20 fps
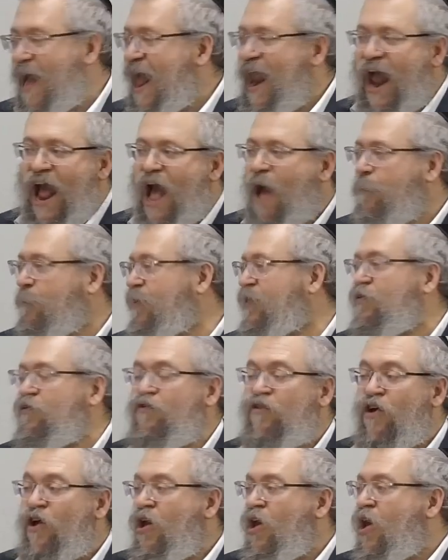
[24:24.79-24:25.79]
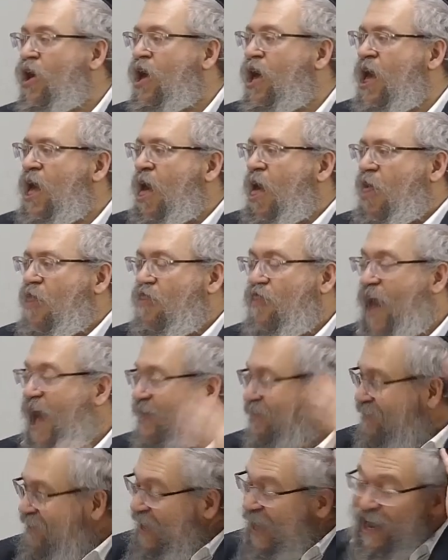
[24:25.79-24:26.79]
mashpia, he's the
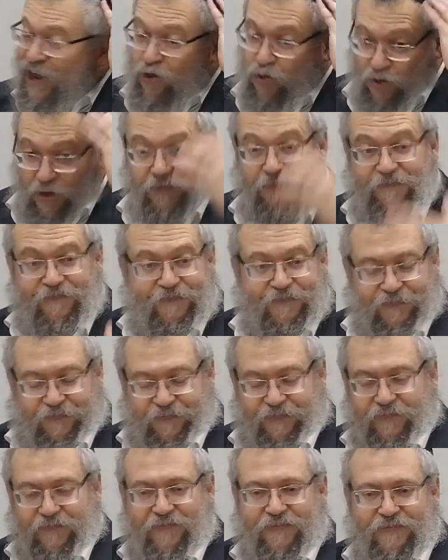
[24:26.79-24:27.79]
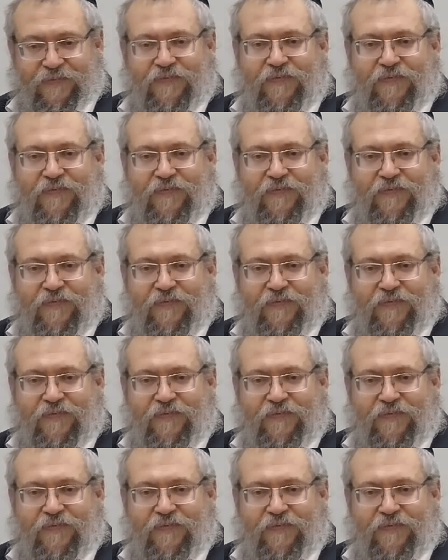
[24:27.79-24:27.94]
influencer, and she's the influenced.